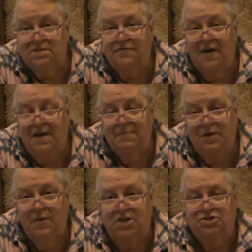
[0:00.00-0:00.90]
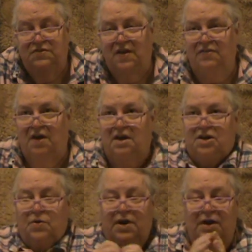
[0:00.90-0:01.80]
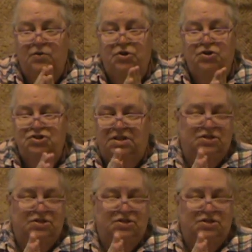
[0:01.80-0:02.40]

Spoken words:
to find my questions. I thought, you know, and I don't usually